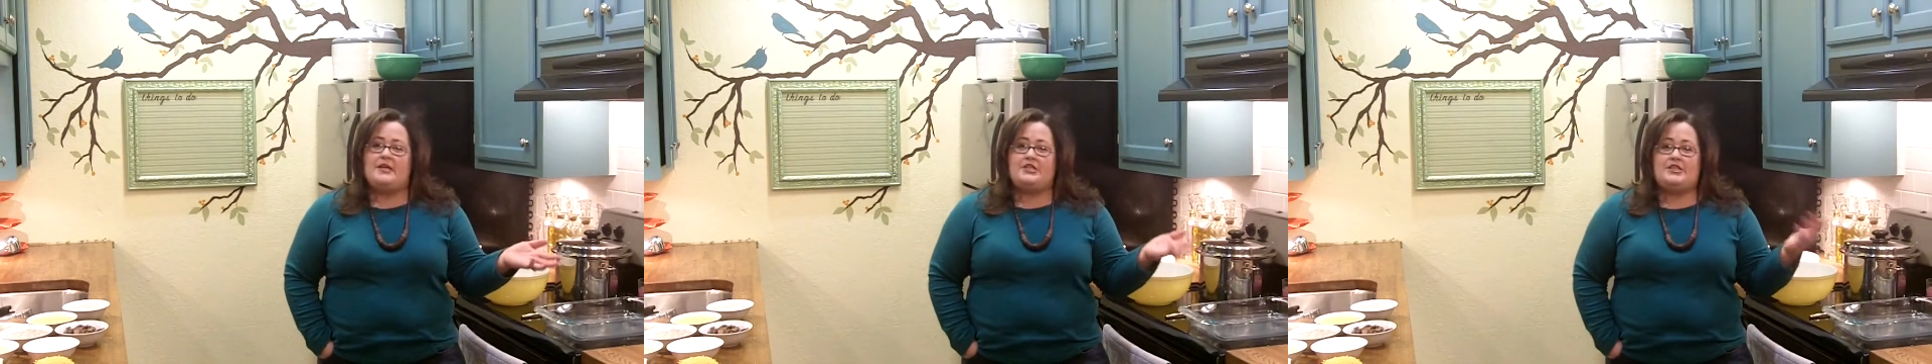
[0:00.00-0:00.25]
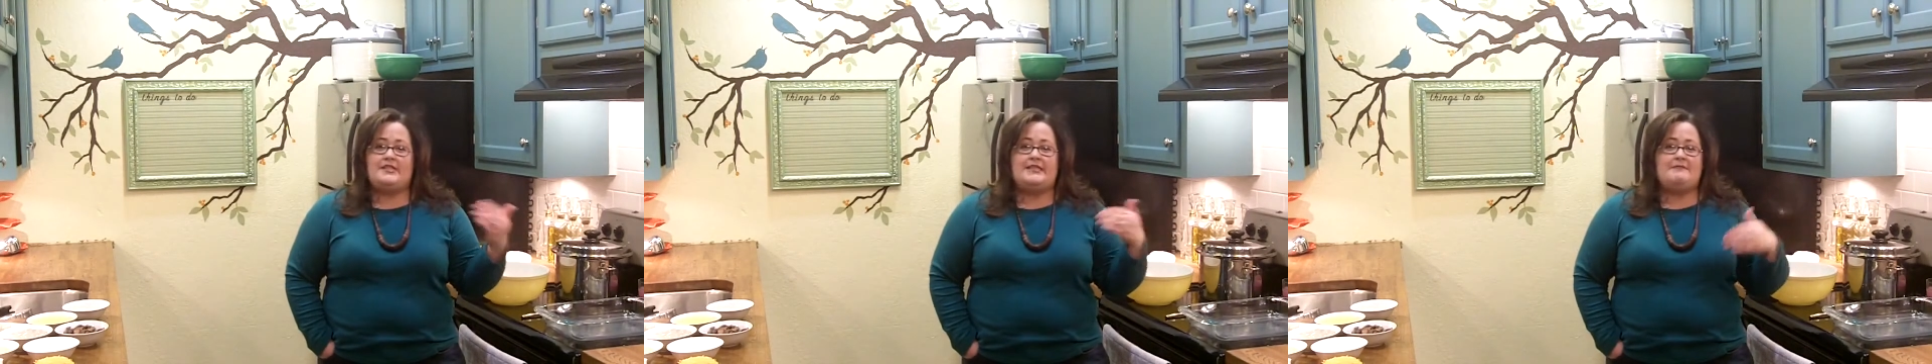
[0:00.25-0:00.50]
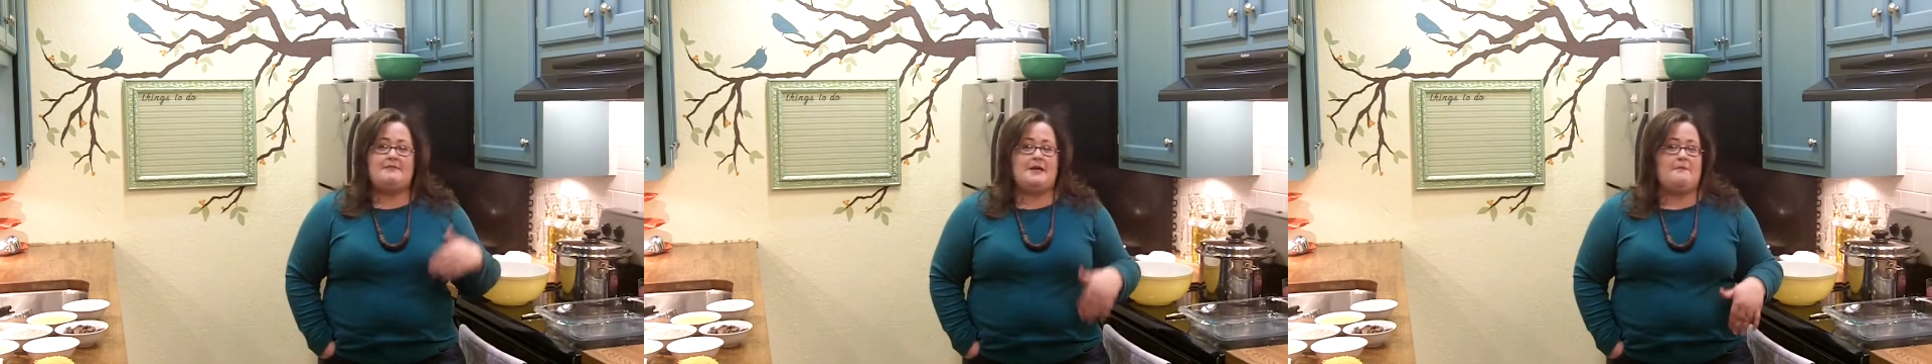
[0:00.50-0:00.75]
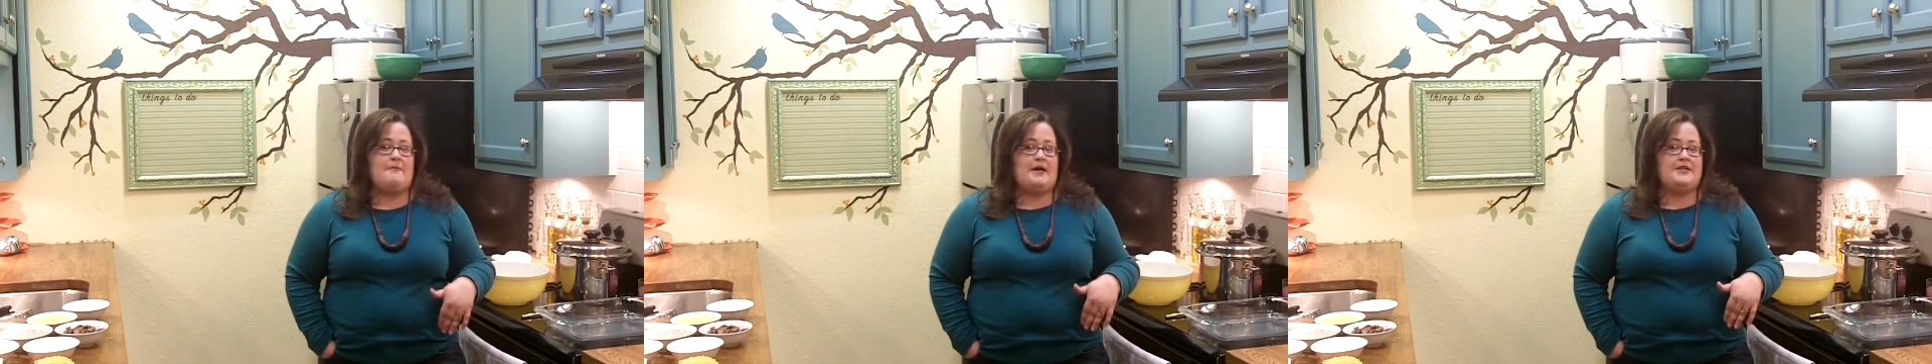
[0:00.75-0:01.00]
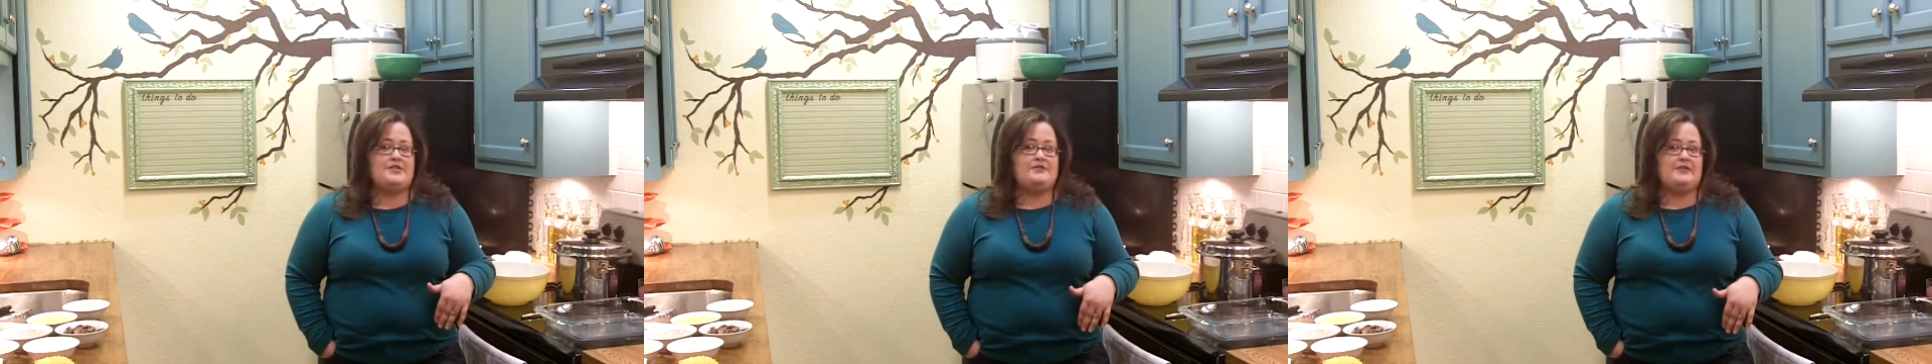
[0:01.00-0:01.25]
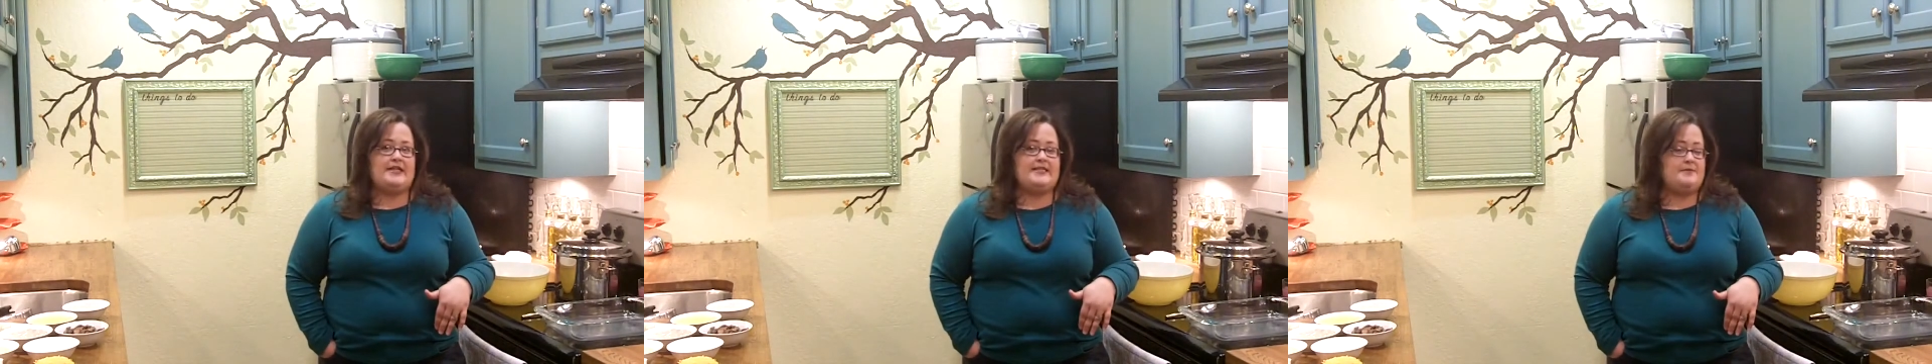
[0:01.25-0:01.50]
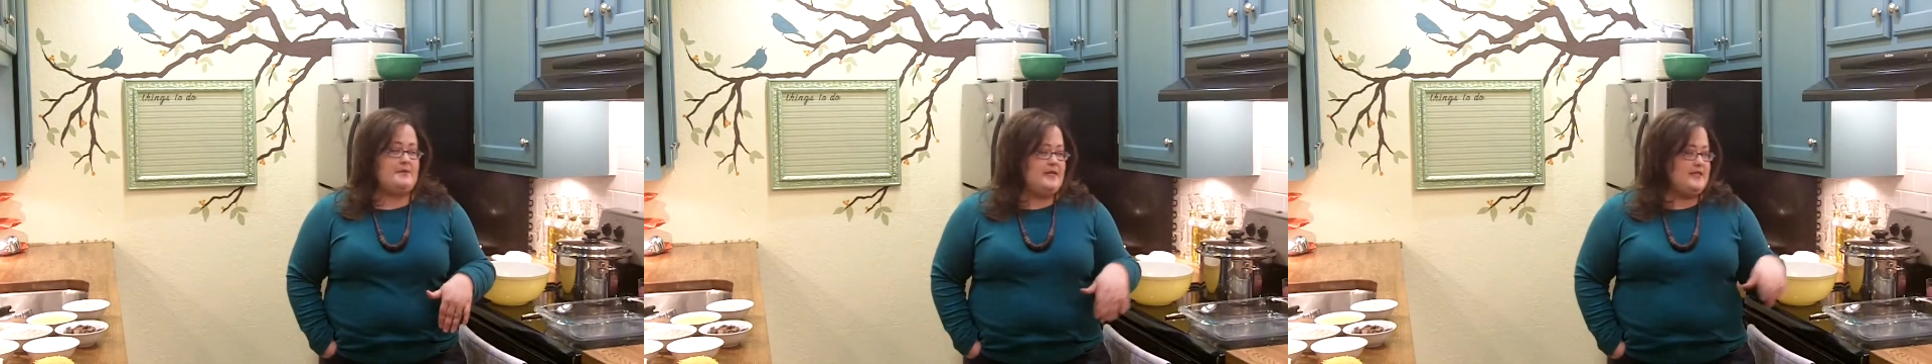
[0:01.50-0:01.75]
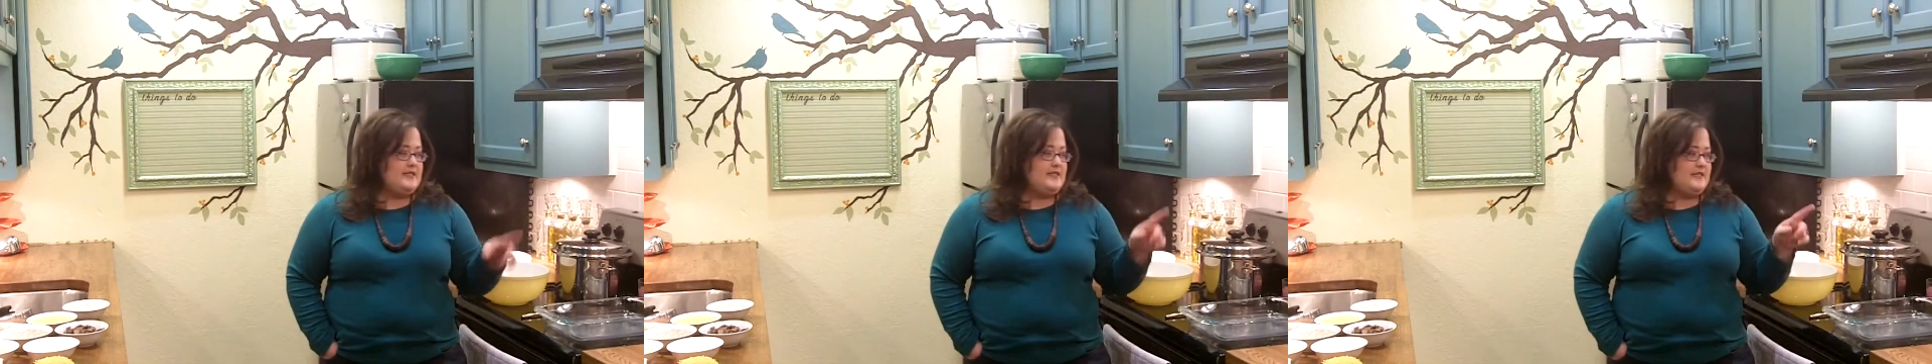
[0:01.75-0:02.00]
Anyway, she sent me a bunch of
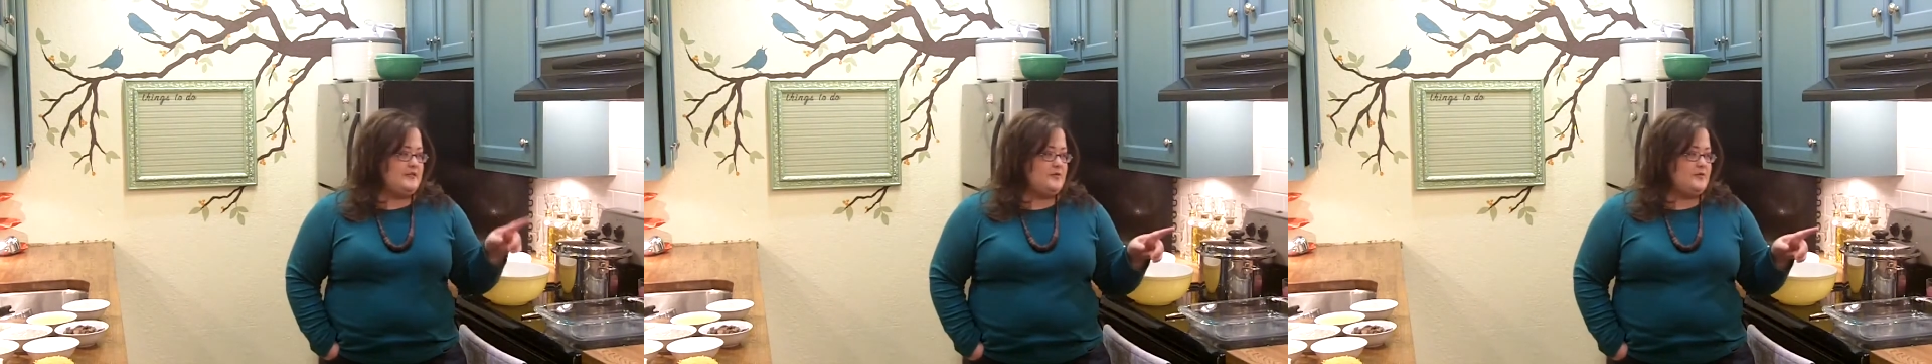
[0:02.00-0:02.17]
recipes,